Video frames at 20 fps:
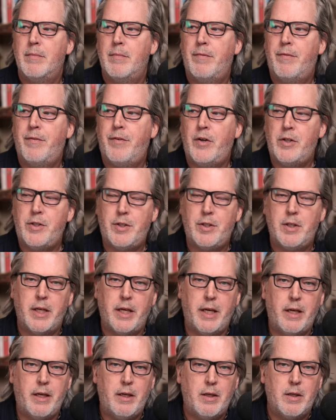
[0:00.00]

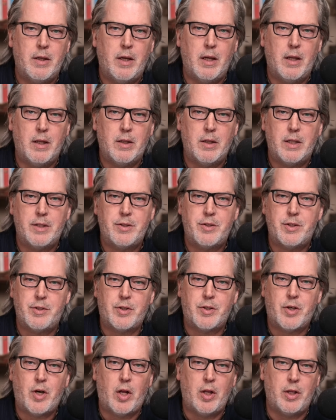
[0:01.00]
Firstly, let's
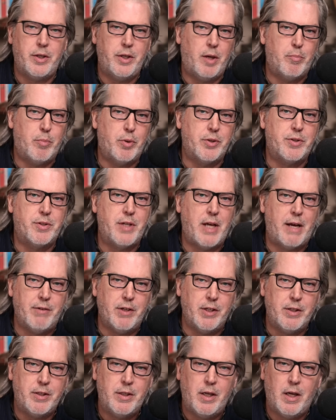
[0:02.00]
just call it number
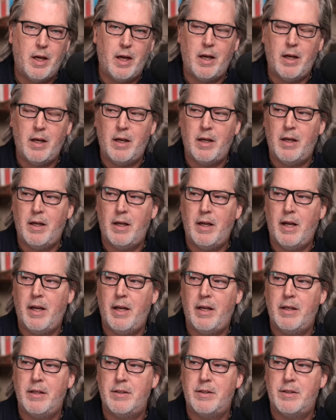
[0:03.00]
7.
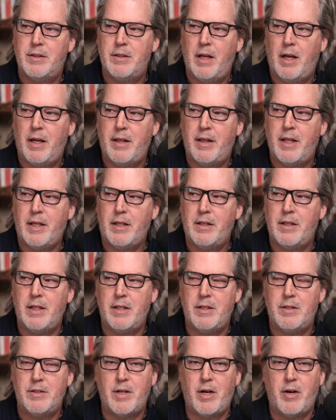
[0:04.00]
And I think
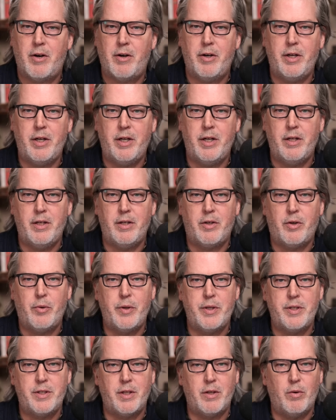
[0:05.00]
these are in
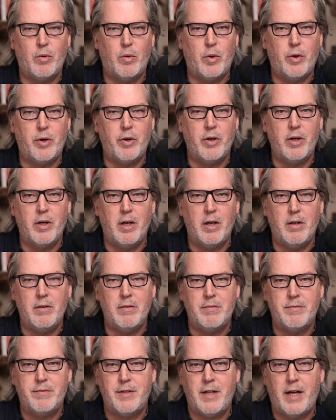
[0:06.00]
increasing order
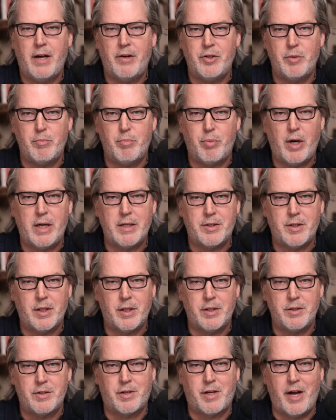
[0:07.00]
of how
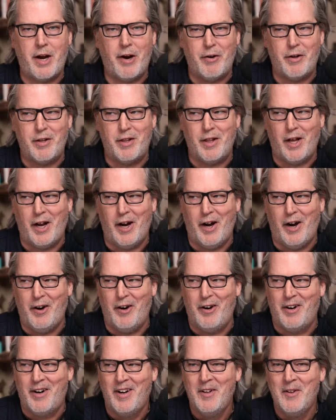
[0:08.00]
depressing and scary they
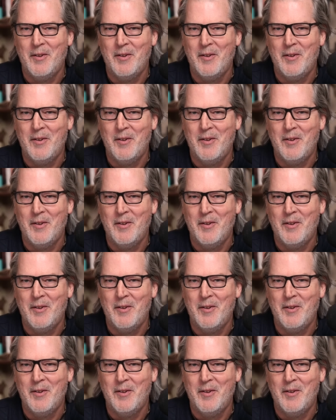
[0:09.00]
are.